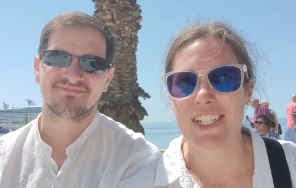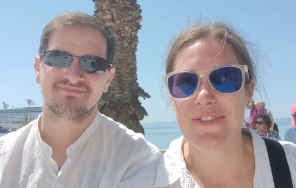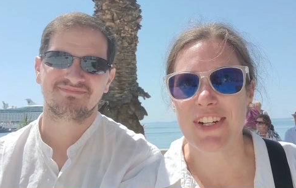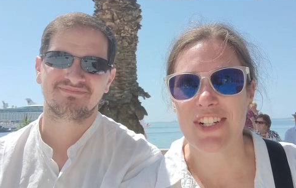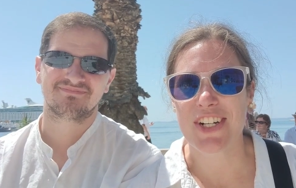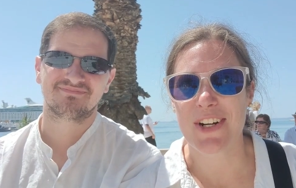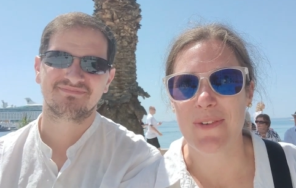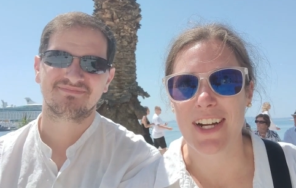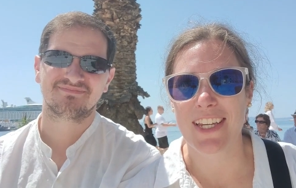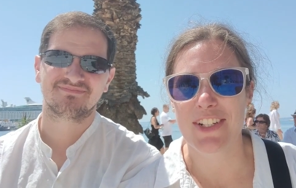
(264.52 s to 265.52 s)
Speaker 1: just finished our
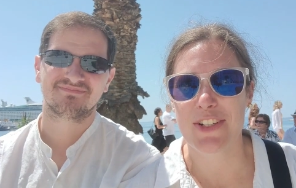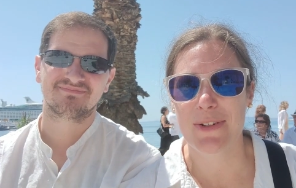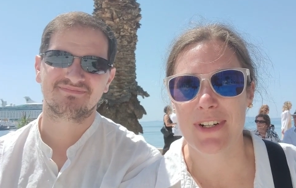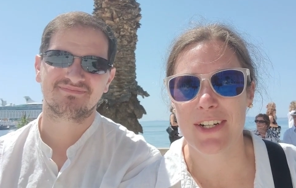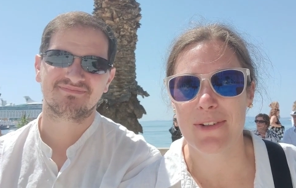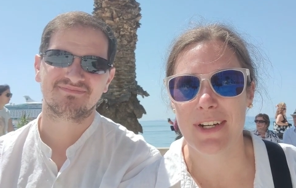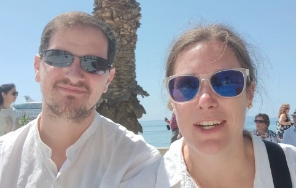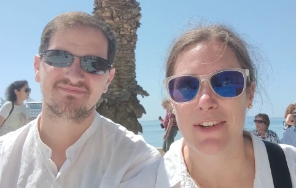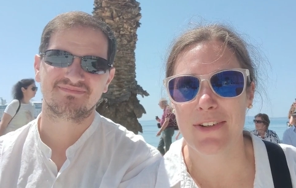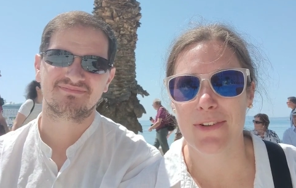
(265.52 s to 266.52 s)
walking tour
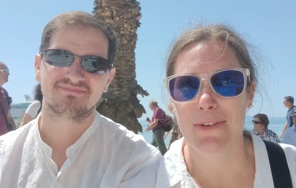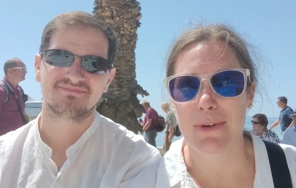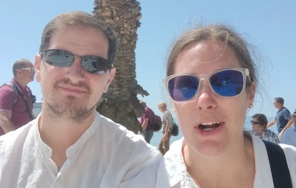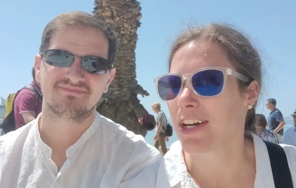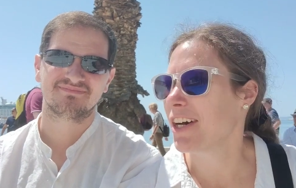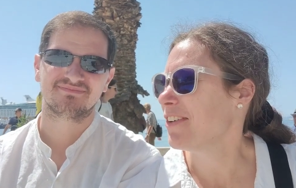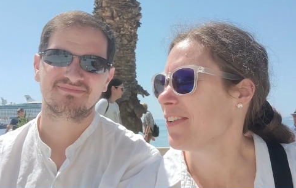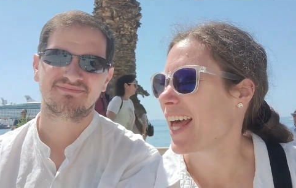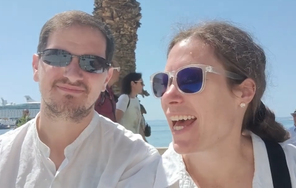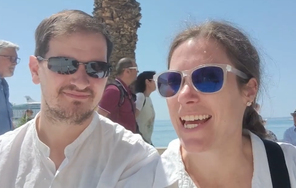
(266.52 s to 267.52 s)
with
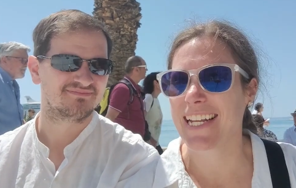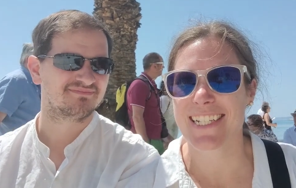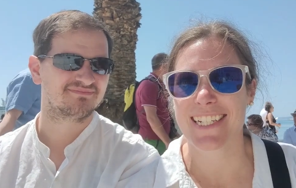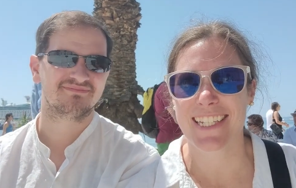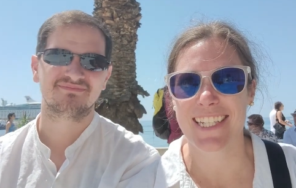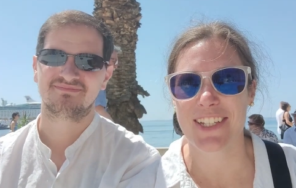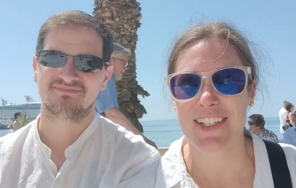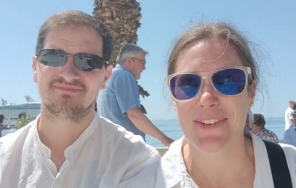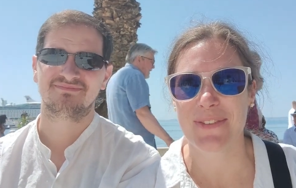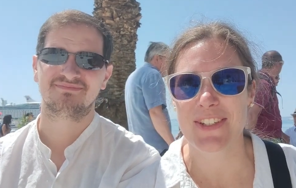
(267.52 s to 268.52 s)
Rocco, and
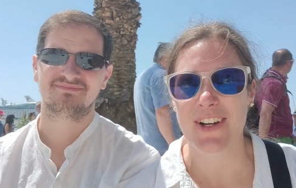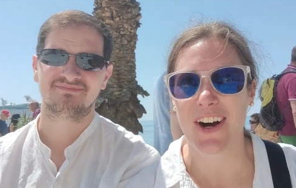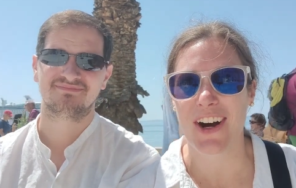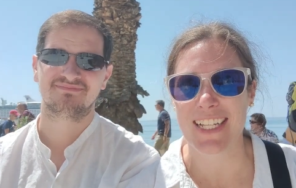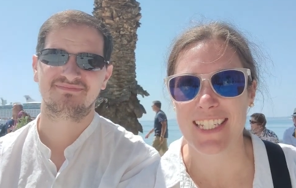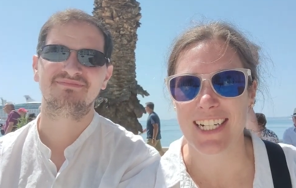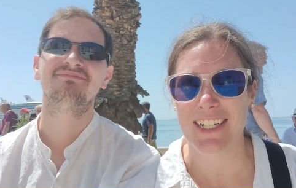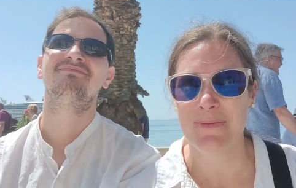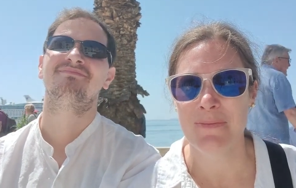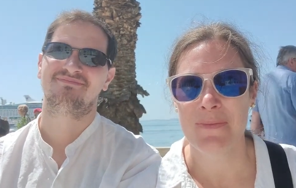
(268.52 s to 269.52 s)
he was
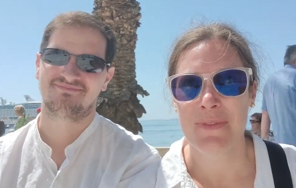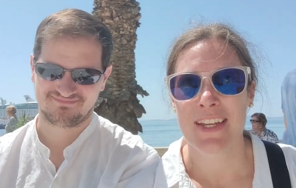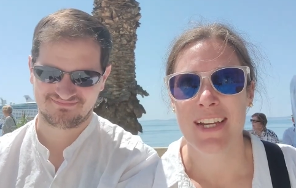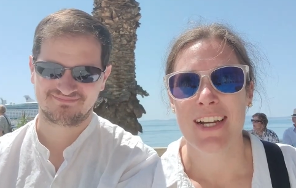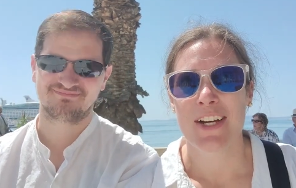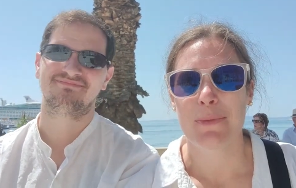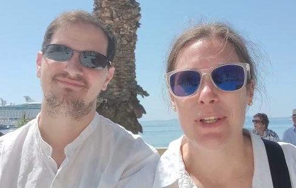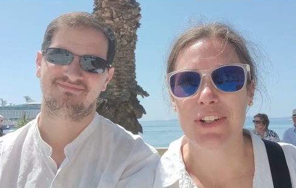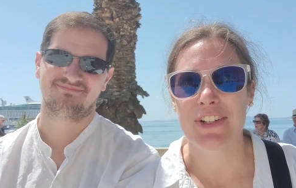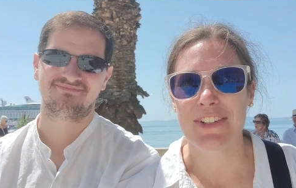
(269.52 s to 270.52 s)
awesome. We
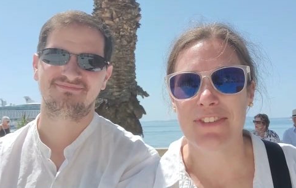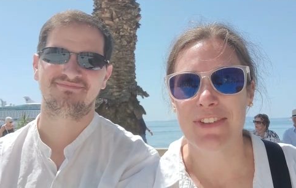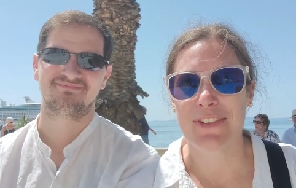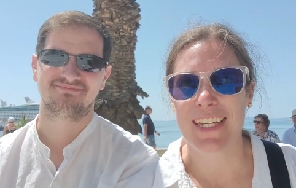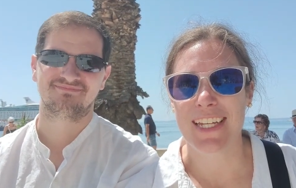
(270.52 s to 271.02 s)
learned a few